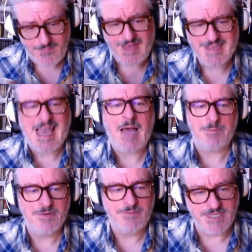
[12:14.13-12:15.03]
Cap
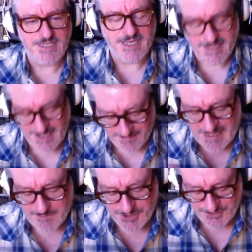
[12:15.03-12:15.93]
was his nickname,
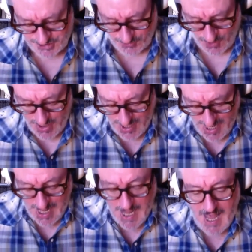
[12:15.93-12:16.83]
Cap Joe Shaw.
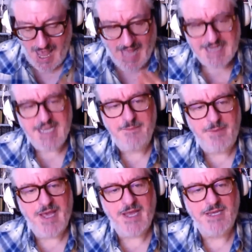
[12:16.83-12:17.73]
And he
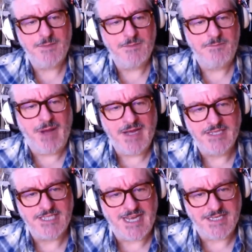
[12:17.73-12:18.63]
paid by the
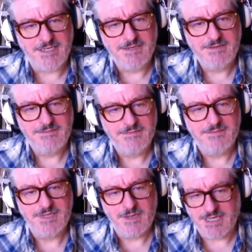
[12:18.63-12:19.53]
cent,
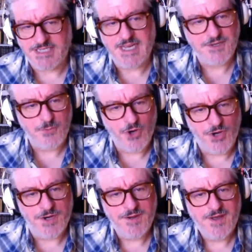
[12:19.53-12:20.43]
a cent a
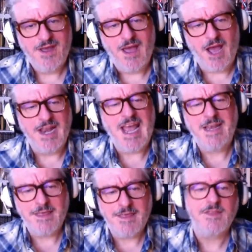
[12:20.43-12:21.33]
word. And
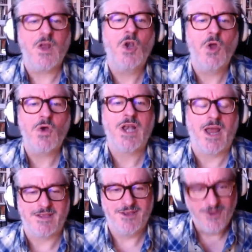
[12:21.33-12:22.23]
anything that looked
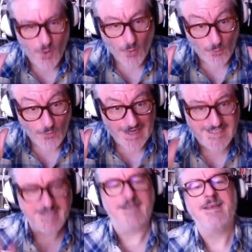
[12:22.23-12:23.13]
like
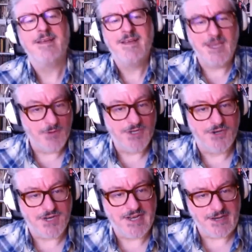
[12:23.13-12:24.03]
writing, he would
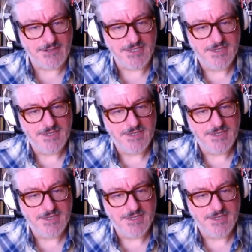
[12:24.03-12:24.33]
cut it out.